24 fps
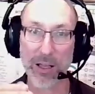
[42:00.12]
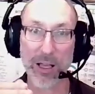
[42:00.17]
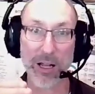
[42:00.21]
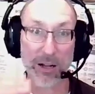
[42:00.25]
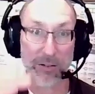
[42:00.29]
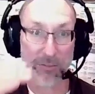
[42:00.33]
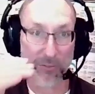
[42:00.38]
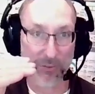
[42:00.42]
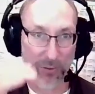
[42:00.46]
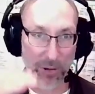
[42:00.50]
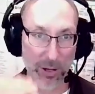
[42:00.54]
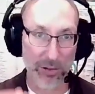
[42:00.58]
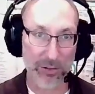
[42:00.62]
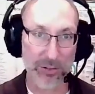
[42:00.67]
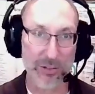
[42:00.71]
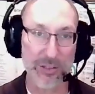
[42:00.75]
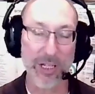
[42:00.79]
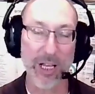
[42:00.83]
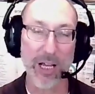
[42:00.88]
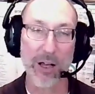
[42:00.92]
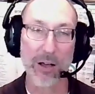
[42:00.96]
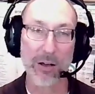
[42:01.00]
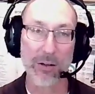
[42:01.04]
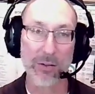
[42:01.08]
it falls
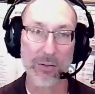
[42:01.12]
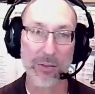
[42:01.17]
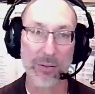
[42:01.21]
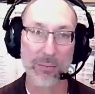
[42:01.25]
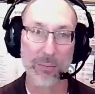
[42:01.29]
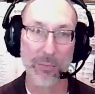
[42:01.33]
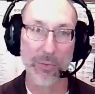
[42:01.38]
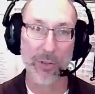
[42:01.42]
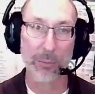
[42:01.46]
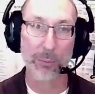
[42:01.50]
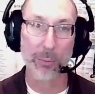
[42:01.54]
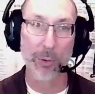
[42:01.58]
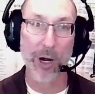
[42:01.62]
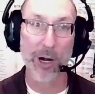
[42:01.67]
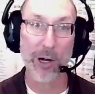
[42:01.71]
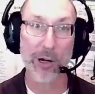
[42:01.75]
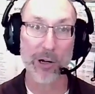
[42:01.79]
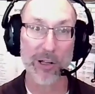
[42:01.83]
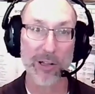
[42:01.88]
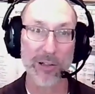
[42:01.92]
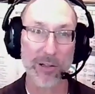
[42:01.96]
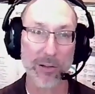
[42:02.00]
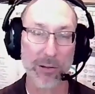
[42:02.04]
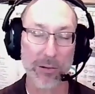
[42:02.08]
down the
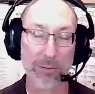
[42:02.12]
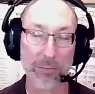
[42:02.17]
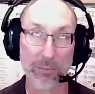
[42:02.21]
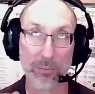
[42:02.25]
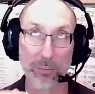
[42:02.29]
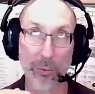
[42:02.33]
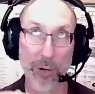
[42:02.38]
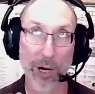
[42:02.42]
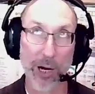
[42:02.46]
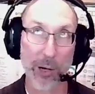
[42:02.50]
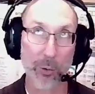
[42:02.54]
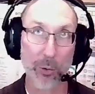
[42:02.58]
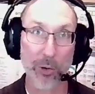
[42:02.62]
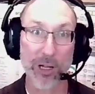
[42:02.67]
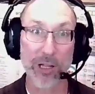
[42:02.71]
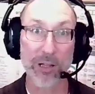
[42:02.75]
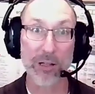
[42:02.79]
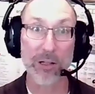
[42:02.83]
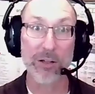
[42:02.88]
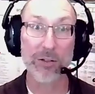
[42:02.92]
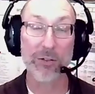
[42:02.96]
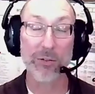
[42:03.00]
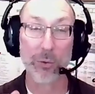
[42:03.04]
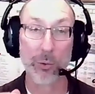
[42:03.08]
priority
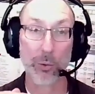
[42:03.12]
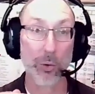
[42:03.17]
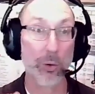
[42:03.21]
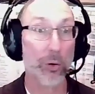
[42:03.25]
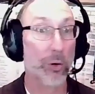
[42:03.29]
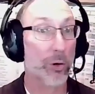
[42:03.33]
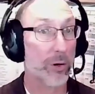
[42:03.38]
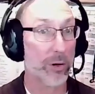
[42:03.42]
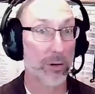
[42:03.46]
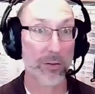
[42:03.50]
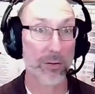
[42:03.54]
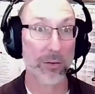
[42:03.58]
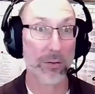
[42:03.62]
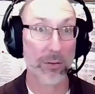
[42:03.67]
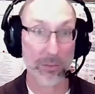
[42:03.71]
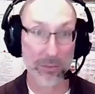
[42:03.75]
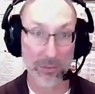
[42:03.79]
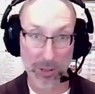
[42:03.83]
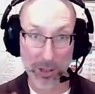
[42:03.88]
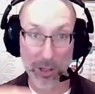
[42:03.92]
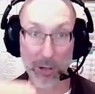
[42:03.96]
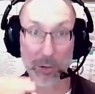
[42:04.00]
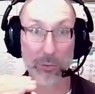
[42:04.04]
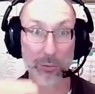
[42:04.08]
list or
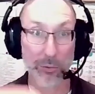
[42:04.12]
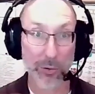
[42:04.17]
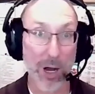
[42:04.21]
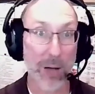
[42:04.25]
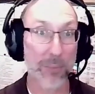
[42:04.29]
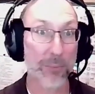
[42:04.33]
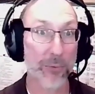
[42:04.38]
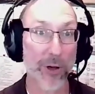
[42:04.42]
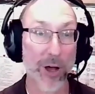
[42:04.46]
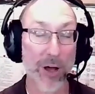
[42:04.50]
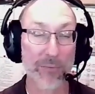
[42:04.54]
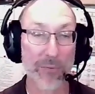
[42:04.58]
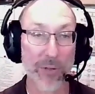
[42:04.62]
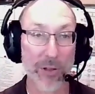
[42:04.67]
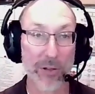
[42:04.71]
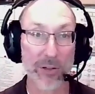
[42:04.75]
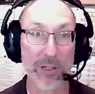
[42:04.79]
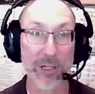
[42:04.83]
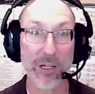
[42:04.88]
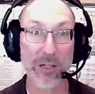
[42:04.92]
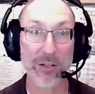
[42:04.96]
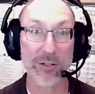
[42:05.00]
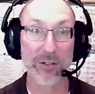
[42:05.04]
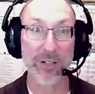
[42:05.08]
drops off the
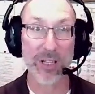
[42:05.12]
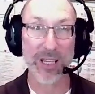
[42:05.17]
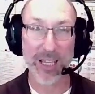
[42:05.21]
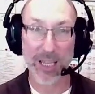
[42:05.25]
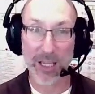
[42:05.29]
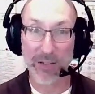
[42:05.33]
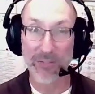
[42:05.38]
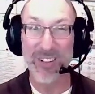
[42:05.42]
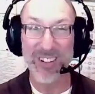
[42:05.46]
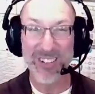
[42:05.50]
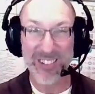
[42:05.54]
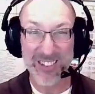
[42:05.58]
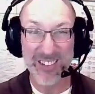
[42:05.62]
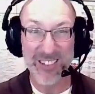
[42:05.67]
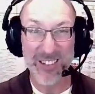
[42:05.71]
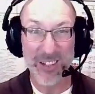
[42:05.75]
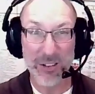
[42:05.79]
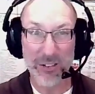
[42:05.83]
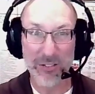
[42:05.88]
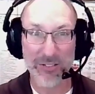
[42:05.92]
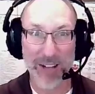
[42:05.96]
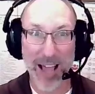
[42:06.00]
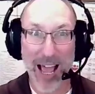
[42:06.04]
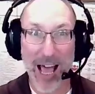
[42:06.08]
list, if it's
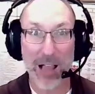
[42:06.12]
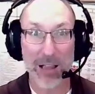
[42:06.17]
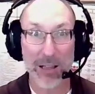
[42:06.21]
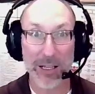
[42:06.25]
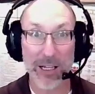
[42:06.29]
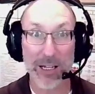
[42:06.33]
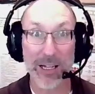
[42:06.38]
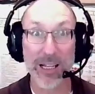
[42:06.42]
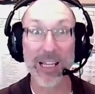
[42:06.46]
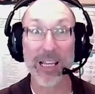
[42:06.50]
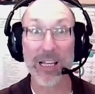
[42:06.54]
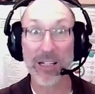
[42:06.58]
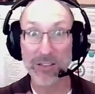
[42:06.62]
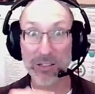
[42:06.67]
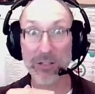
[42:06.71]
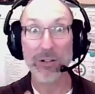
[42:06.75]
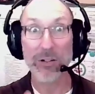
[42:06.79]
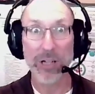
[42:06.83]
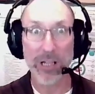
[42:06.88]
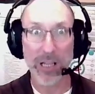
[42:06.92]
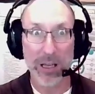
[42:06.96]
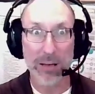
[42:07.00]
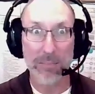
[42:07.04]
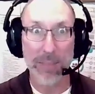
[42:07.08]
still valid, it's
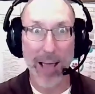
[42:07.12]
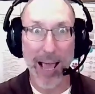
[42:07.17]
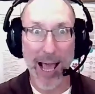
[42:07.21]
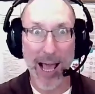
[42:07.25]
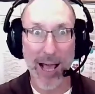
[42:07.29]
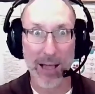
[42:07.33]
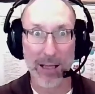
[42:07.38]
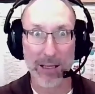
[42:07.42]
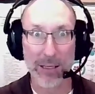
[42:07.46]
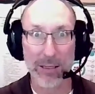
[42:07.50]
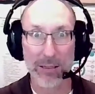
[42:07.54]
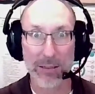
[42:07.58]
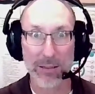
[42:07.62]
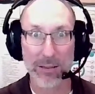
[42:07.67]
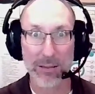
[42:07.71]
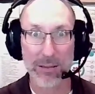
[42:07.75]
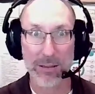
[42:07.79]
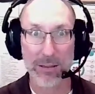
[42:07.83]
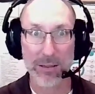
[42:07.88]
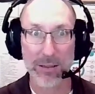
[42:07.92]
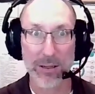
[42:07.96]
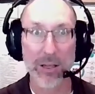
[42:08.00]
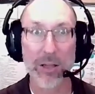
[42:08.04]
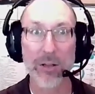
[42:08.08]
going to come back.
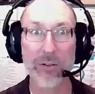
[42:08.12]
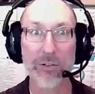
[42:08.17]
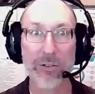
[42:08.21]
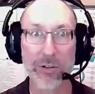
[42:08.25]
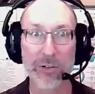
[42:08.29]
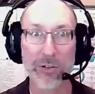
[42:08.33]
It's